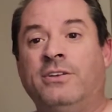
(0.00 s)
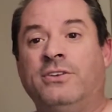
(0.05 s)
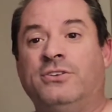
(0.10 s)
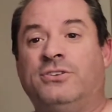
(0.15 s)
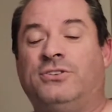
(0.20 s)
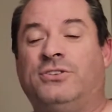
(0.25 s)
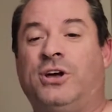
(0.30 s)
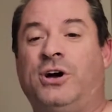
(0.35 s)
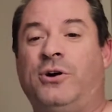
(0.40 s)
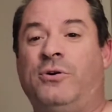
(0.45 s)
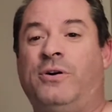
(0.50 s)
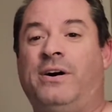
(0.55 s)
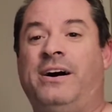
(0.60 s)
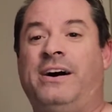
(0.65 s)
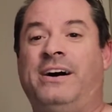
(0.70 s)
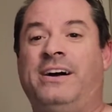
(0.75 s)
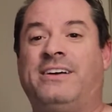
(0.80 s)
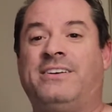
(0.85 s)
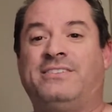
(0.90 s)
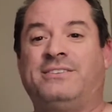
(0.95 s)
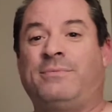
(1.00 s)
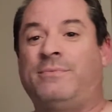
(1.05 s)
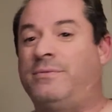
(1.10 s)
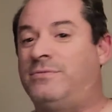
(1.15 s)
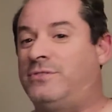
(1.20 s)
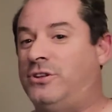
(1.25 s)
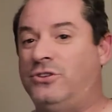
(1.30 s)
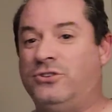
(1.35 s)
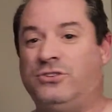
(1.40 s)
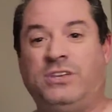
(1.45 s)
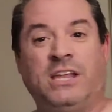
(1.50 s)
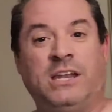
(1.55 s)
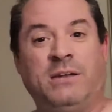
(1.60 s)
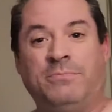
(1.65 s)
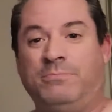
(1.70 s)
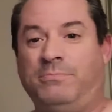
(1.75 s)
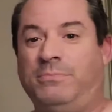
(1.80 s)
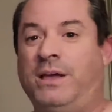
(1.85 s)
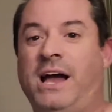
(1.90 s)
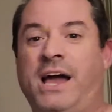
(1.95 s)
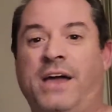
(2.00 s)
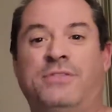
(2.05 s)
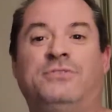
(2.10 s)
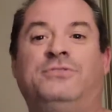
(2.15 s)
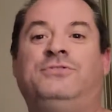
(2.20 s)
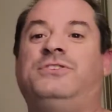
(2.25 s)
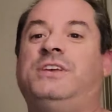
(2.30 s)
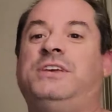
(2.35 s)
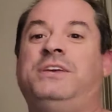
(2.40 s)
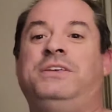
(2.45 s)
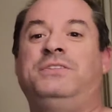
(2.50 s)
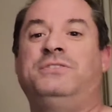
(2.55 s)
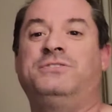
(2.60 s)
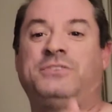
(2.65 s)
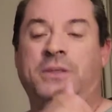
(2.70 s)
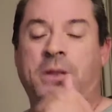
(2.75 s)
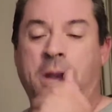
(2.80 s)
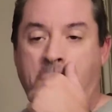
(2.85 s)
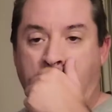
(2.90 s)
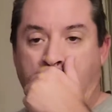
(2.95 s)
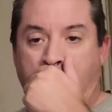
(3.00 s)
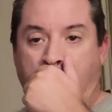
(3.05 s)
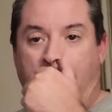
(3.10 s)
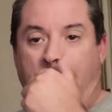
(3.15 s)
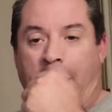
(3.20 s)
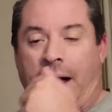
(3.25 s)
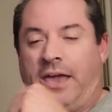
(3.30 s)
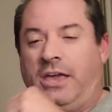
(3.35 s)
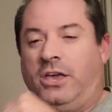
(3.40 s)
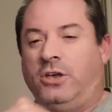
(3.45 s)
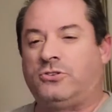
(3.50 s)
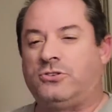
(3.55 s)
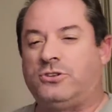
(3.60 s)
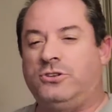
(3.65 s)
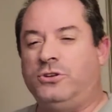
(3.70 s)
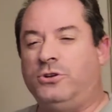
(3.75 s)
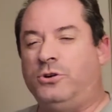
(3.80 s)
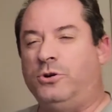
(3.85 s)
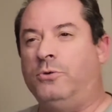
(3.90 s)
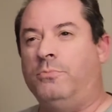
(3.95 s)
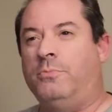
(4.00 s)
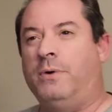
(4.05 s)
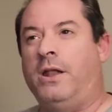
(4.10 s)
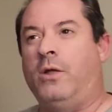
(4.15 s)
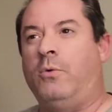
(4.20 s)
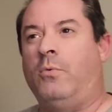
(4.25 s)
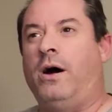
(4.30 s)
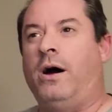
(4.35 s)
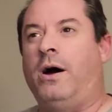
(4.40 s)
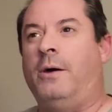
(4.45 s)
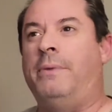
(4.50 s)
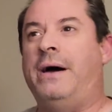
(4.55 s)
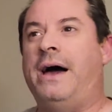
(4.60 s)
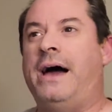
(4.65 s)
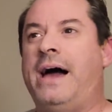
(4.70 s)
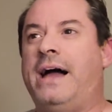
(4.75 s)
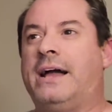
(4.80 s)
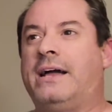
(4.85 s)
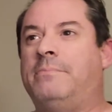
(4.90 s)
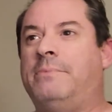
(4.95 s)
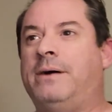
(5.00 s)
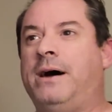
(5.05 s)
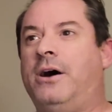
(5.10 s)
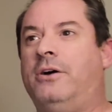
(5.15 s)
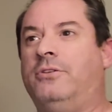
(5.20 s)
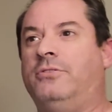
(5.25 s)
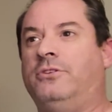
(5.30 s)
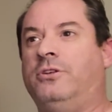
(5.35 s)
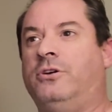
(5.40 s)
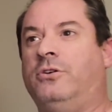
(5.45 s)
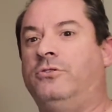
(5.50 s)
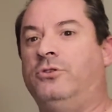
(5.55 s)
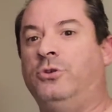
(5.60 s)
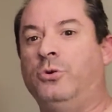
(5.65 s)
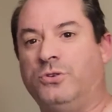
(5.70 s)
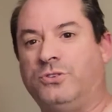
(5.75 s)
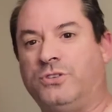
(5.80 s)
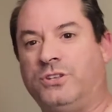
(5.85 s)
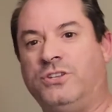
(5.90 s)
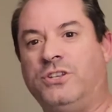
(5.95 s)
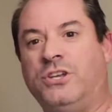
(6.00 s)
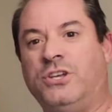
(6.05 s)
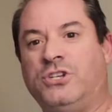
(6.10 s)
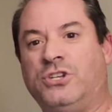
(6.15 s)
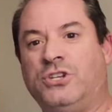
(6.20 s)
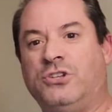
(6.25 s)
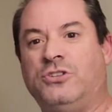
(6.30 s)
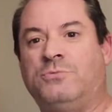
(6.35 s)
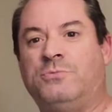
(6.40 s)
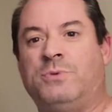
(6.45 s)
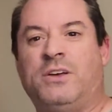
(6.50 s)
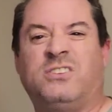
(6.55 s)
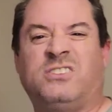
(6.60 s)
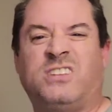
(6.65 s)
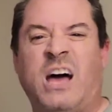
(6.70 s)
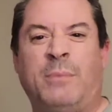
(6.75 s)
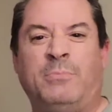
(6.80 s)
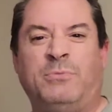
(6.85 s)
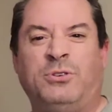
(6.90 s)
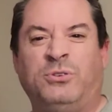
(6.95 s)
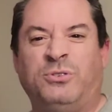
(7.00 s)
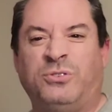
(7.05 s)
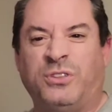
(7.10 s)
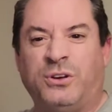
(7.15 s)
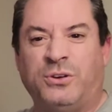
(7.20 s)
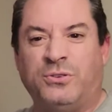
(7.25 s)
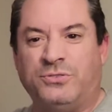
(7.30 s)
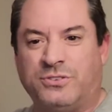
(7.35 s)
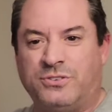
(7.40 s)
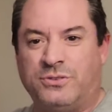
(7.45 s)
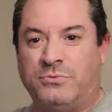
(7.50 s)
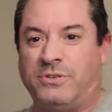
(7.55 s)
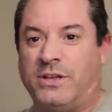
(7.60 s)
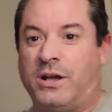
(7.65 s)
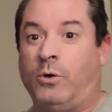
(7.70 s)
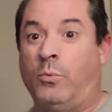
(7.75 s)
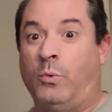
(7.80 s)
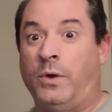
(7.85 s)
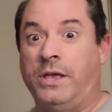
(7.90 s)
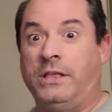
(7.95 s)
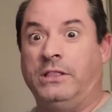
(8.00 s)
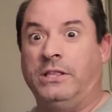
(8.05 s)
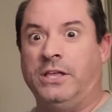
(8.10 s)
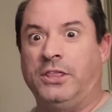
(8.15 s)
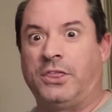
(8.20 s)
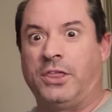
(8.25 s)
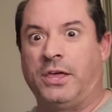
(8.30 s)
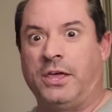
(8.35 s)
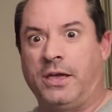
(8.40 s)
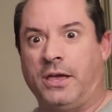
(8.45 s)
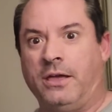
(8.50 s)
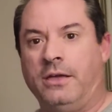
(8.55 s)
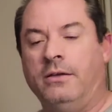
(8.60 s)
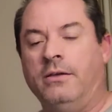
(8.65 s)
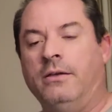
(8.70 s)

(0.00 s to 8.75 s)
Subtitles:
So, because sometimes I just get them behind the scenes, and I used to do about a while back about, newest editions, but I stopped doing those because it was like a weekly thing,